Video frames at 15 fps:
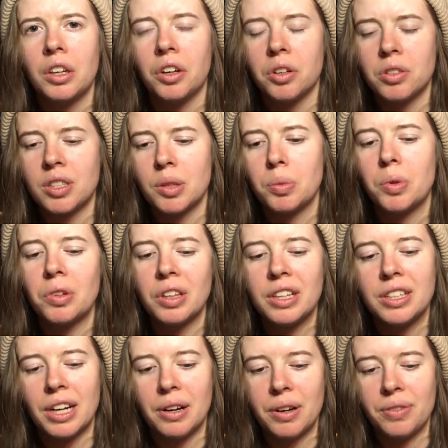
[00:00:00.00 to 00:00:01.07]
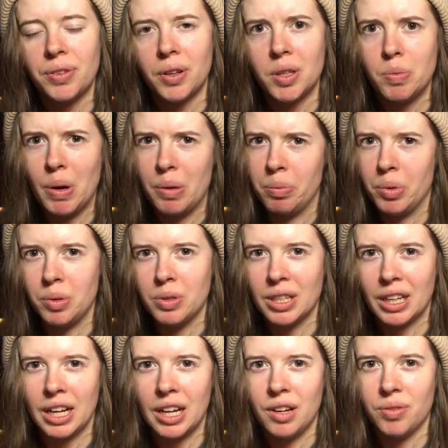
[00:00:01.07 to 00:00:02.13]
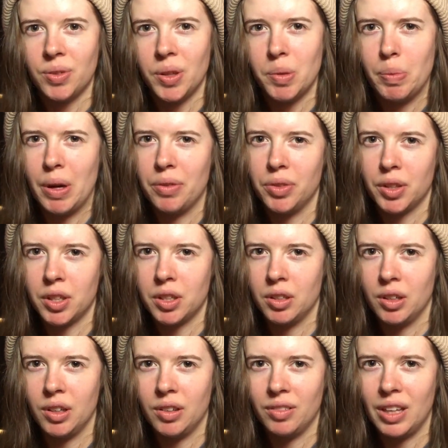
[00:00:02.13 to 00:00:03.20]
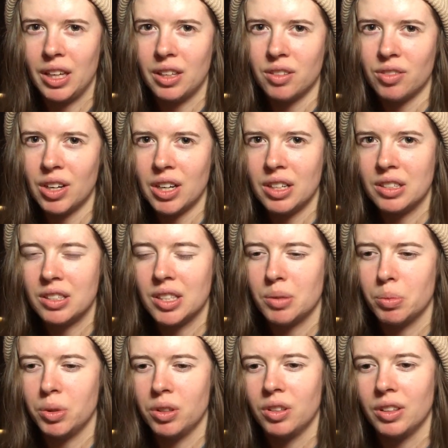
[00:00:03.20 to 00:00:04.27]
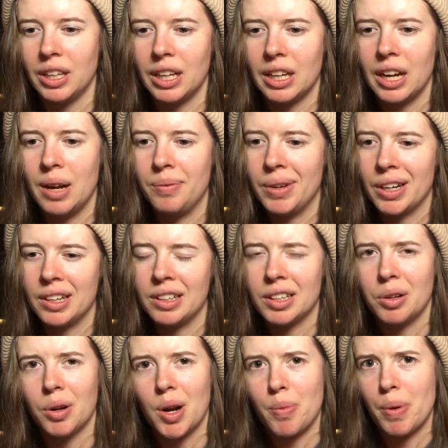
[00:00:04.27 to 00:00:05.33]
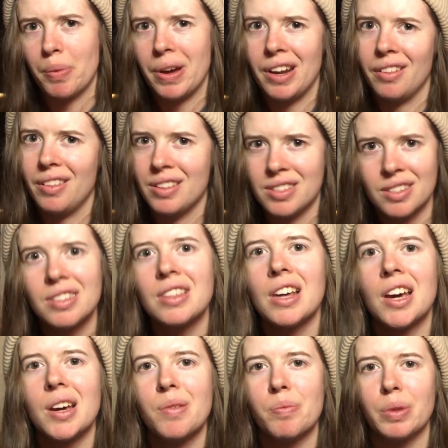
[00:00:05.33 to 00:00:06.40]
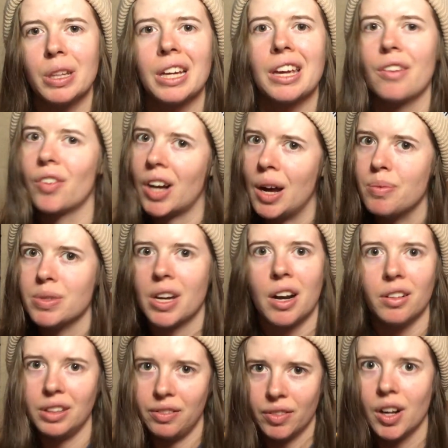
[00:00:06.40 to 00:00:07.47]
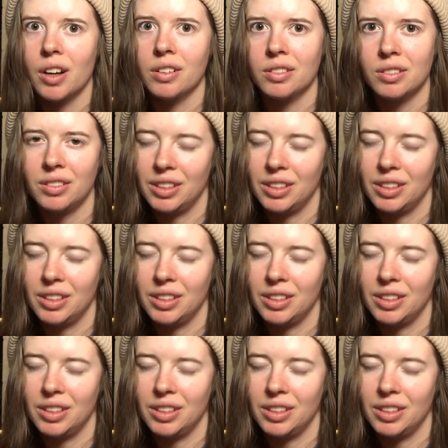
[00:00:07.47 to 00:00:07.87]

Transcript: Similarly to how I felt about Bruce, I kind of feel about The Cure. Like, it's very similar. Like, I'm not gonna go out of my way to listen to them, but like if it comes on, I'll leave it on.